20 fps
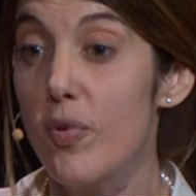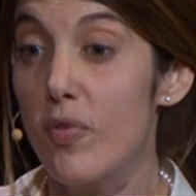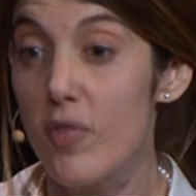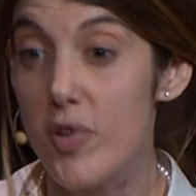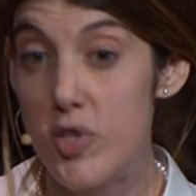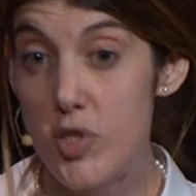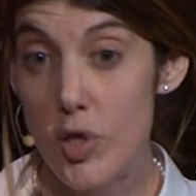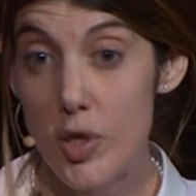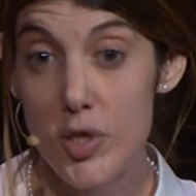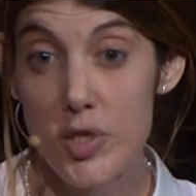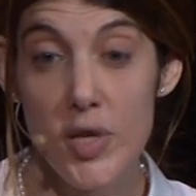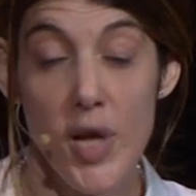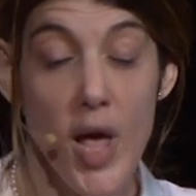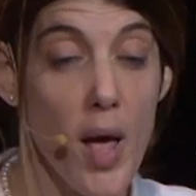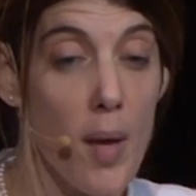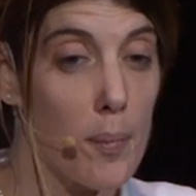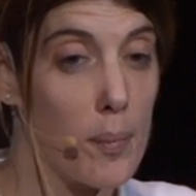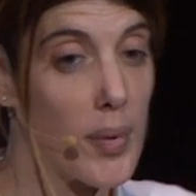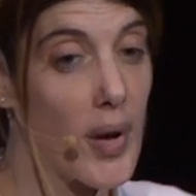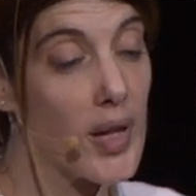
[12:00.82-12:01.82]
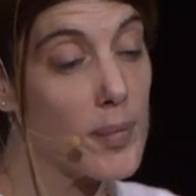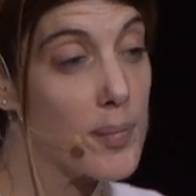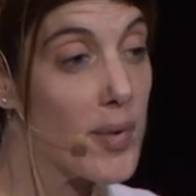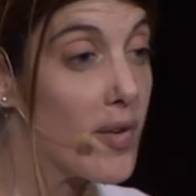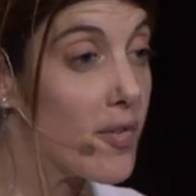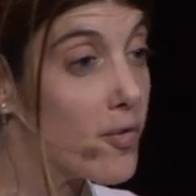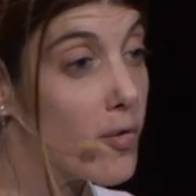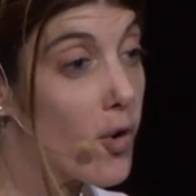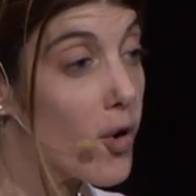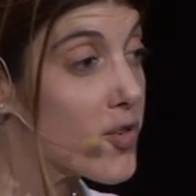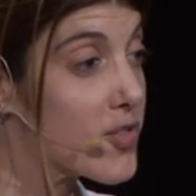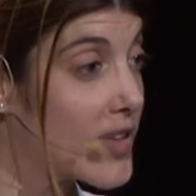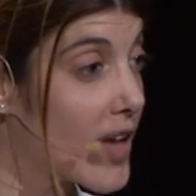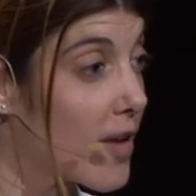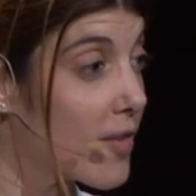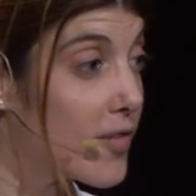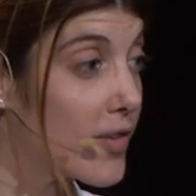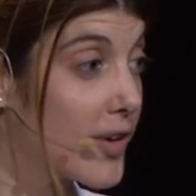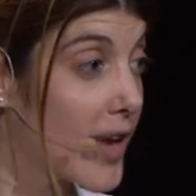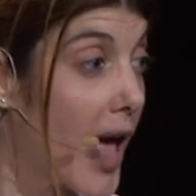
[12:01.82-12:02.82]
provisions, but before
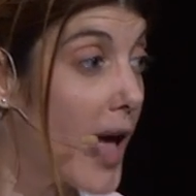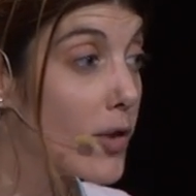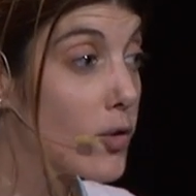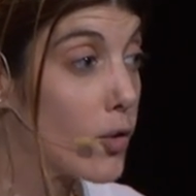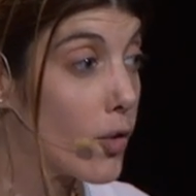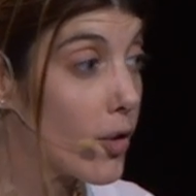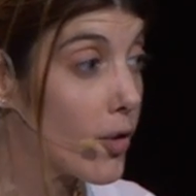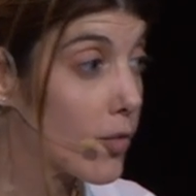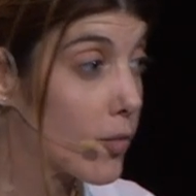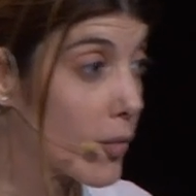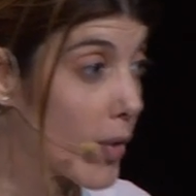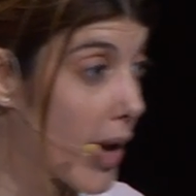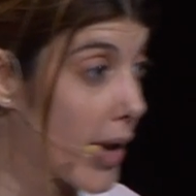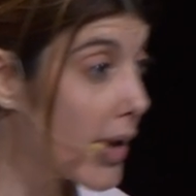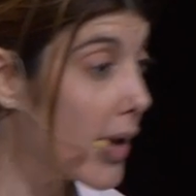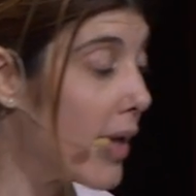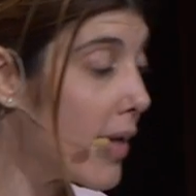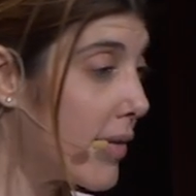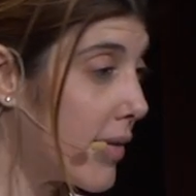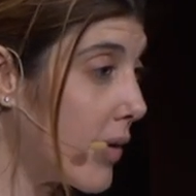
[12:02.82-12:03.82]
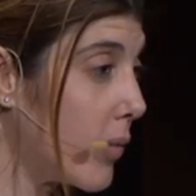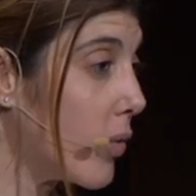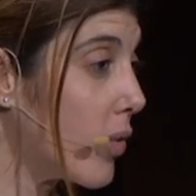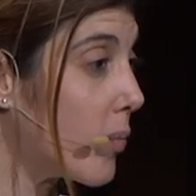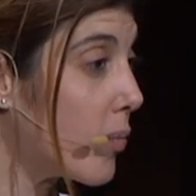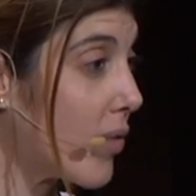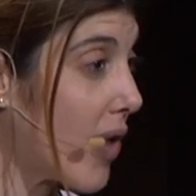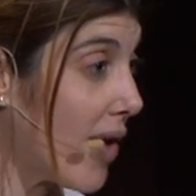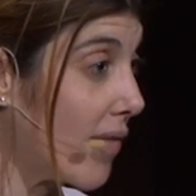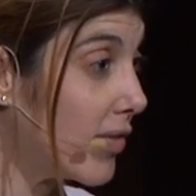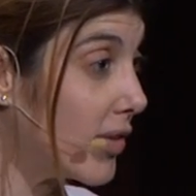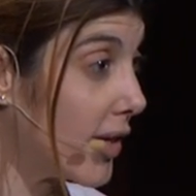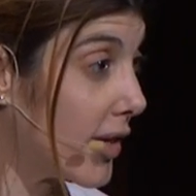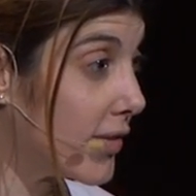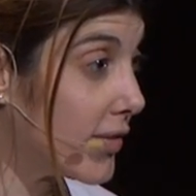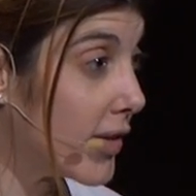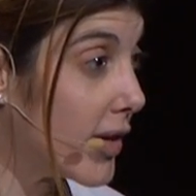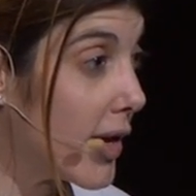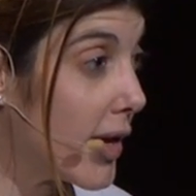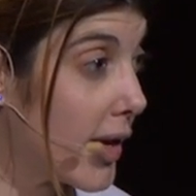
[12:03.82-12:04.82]
San Fernando earthquake, they were
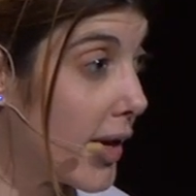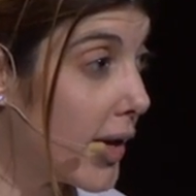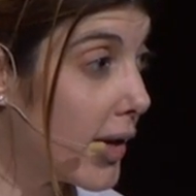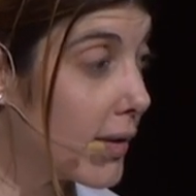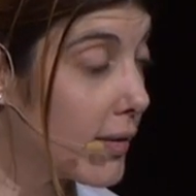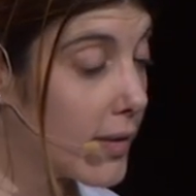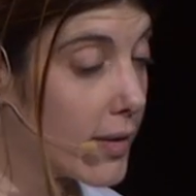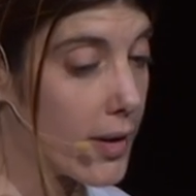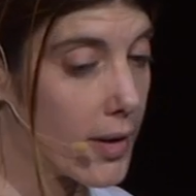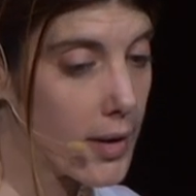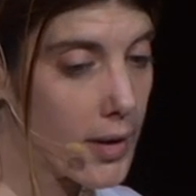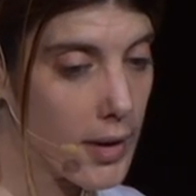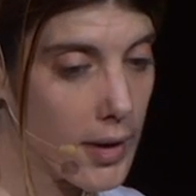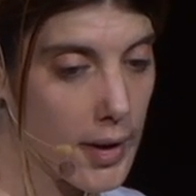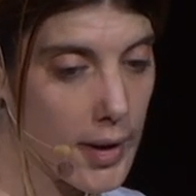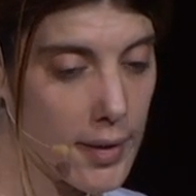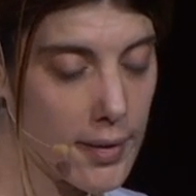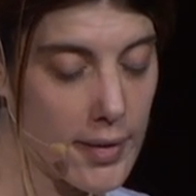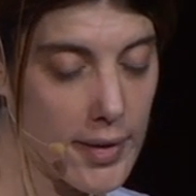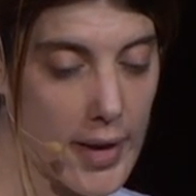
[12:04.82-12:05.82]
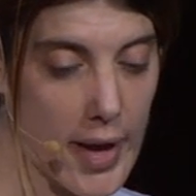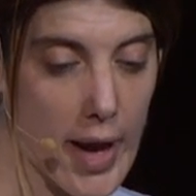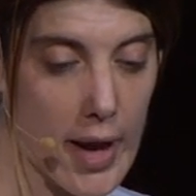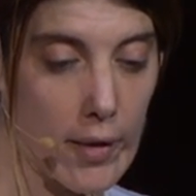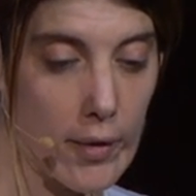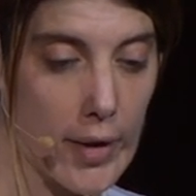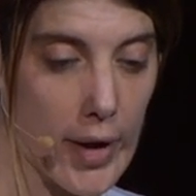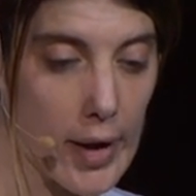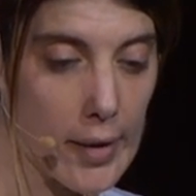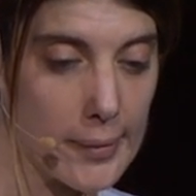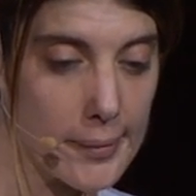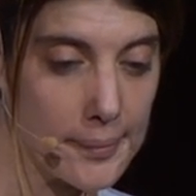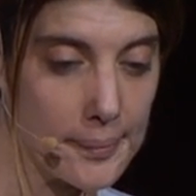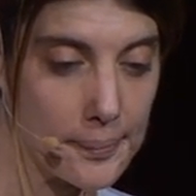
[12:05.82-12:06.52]
prevalent in the, in the area.